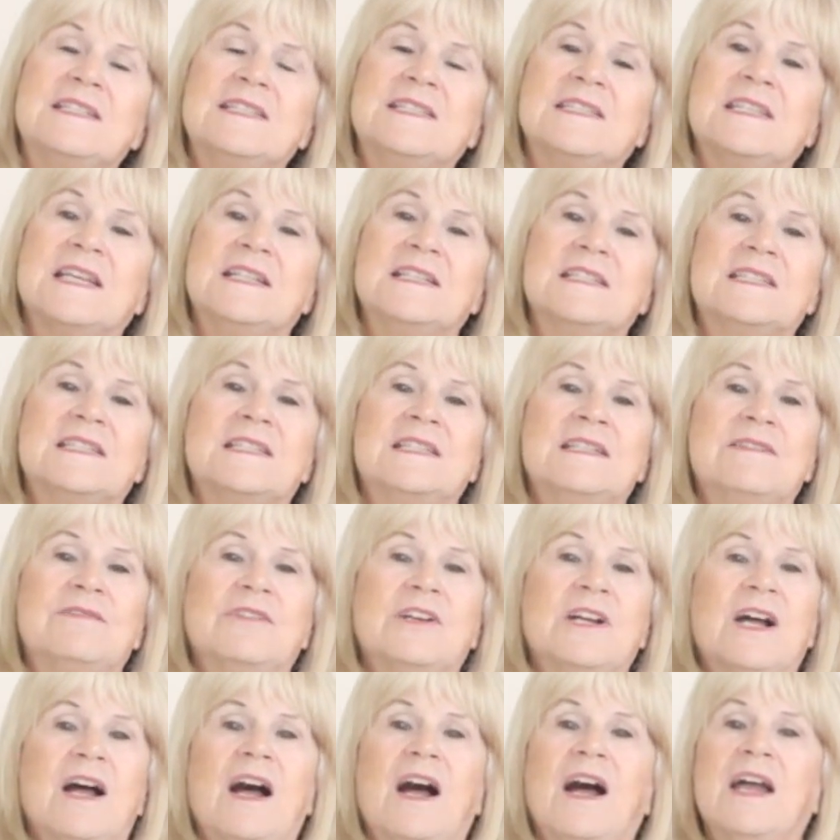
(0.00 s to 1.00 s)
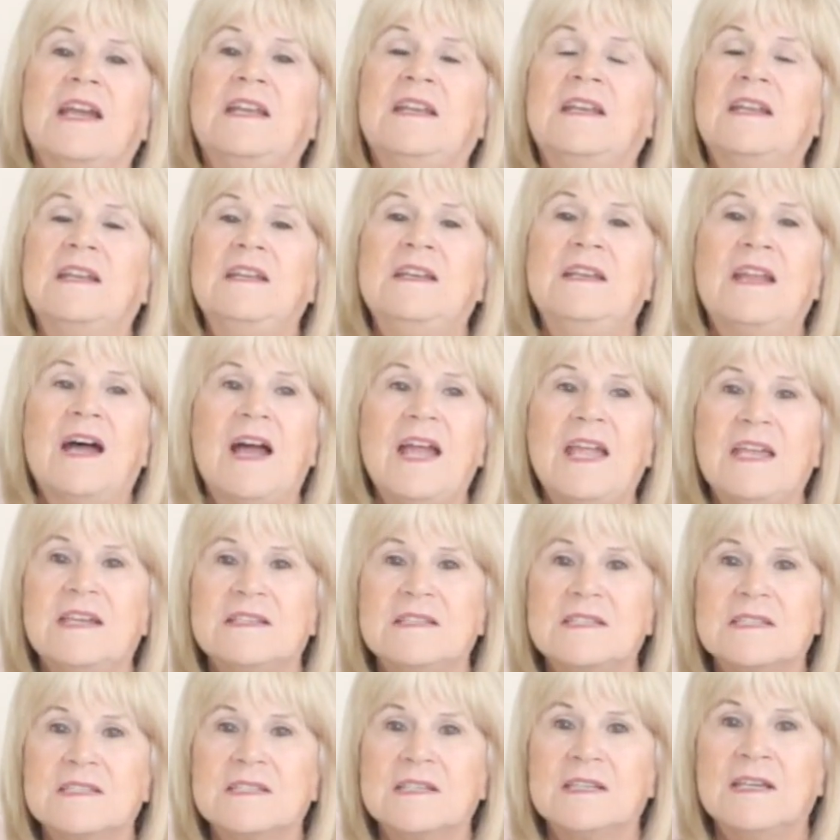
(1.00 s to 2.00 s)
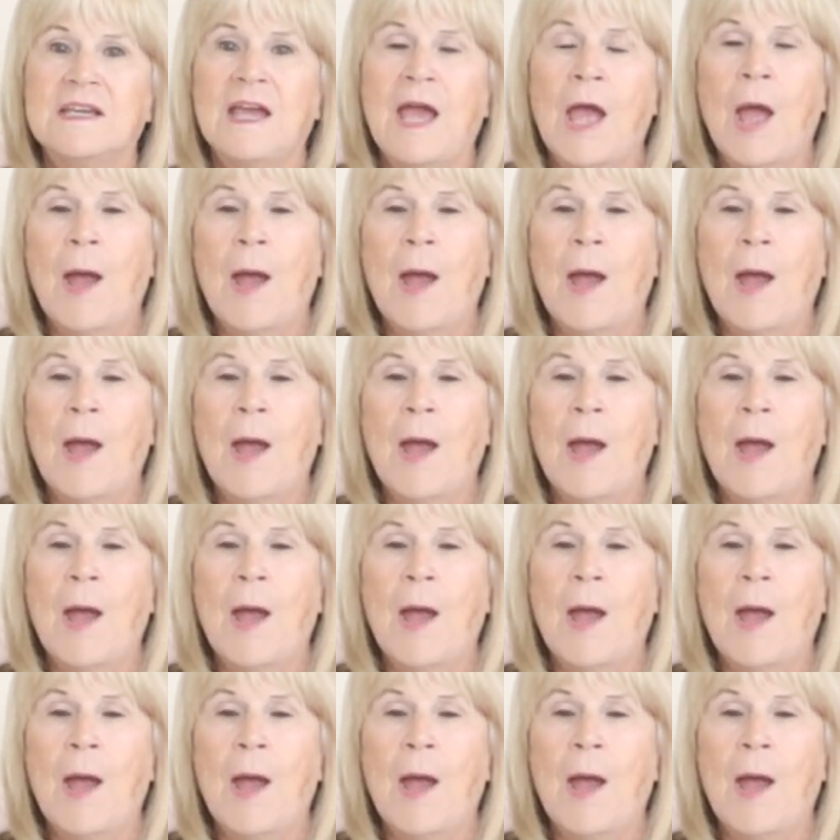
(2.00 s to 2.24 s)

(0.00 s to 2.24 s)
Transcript: sensitive, kind, and nice.